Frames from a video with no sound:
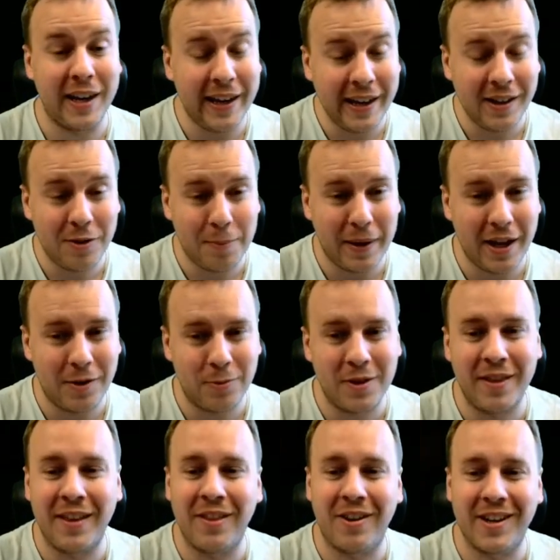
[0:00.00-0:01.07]
Link to Patreon
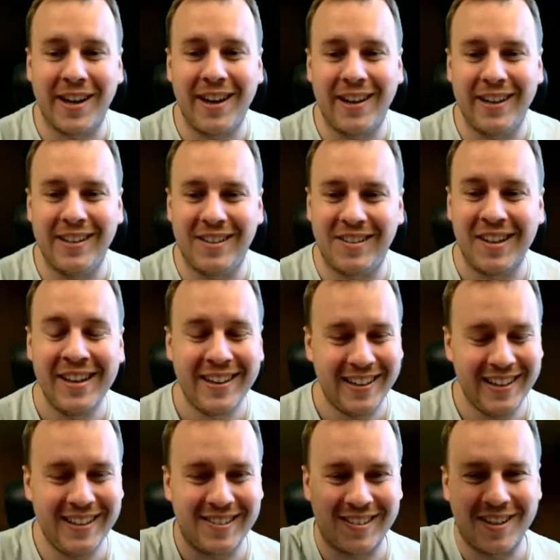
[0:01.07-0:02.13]
and our guides
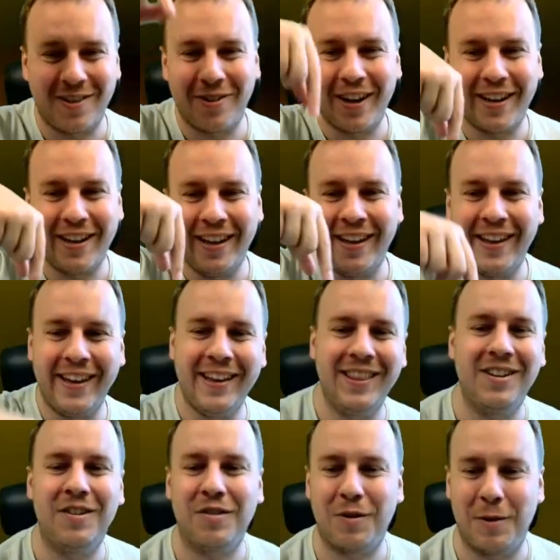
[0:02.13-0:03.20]
is directly in the
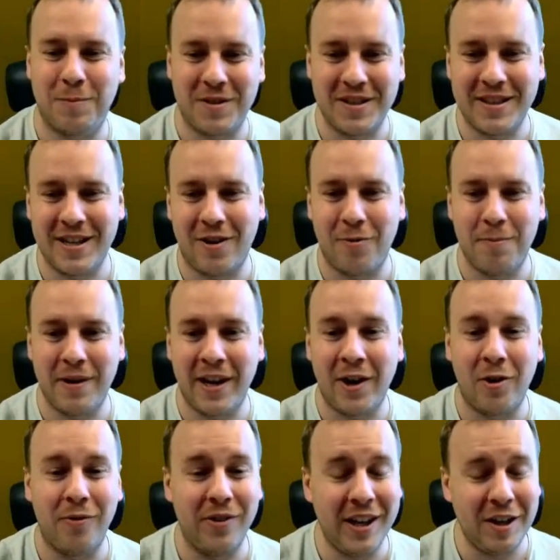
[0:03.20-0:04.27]
description down
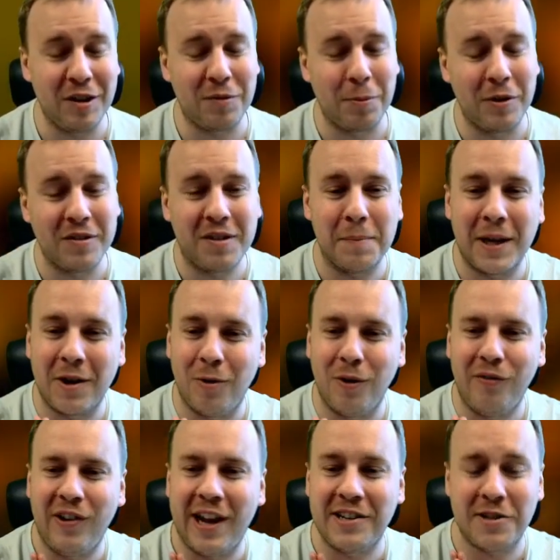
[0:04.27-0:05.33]
below. Video sponsored by Golf
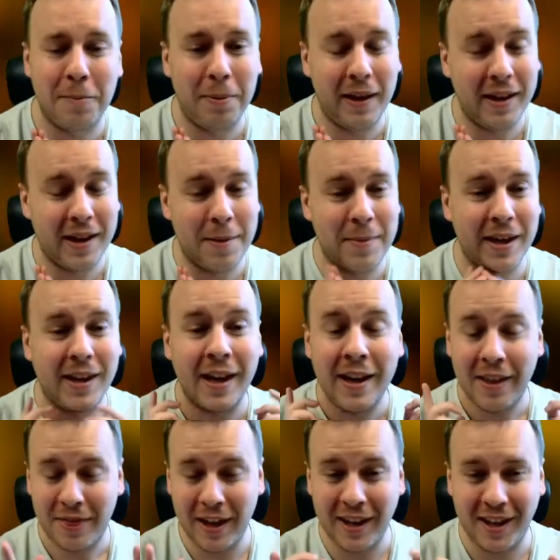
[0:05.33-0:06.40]
Clash and Playdemic.
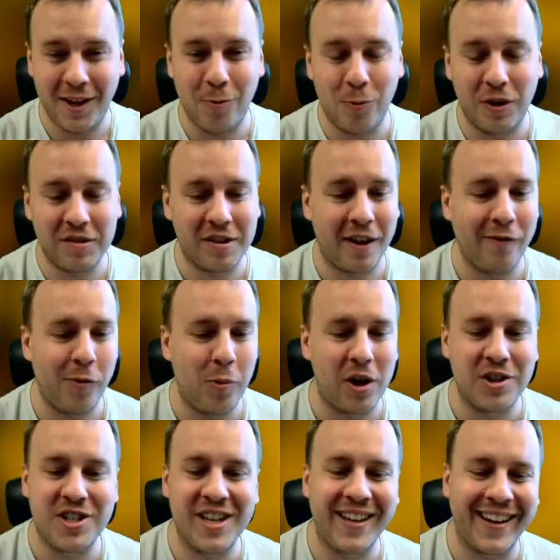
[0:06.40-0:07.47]
Thank you once again for
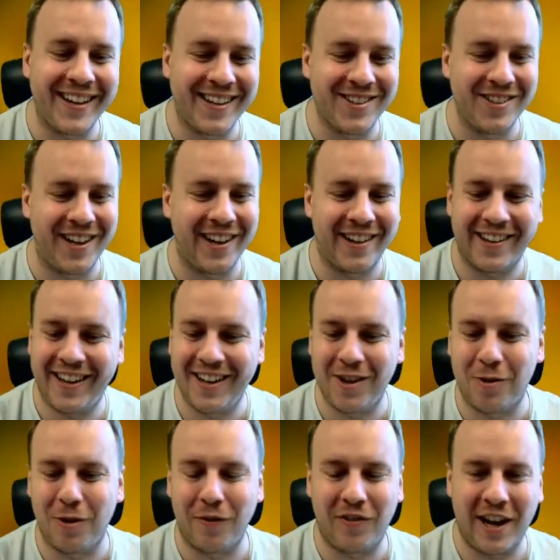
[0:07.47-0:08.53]
watching and good luck in your
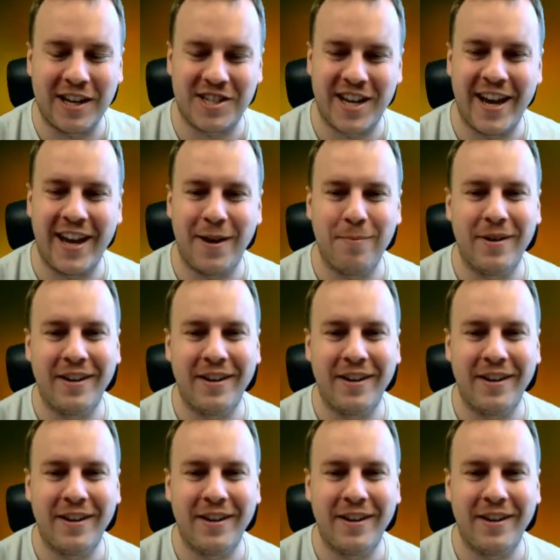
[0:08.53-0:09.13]
Golf Clash game.